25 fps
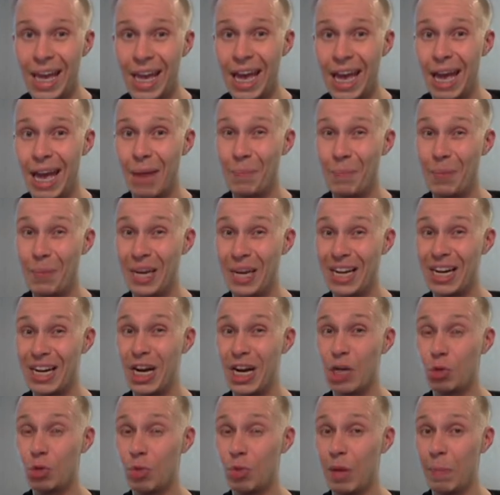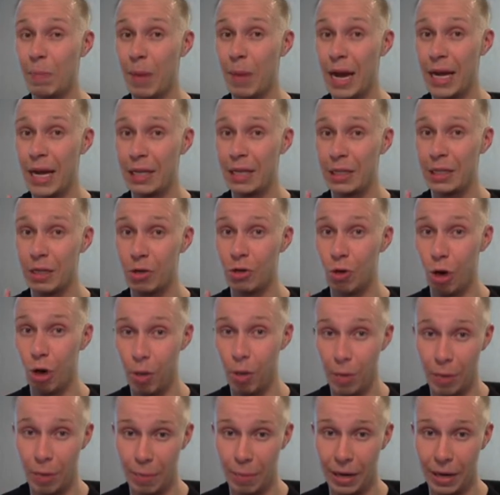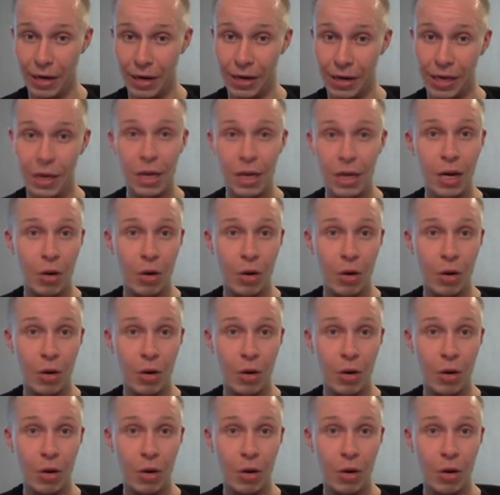and because we pack the Cobra Berry,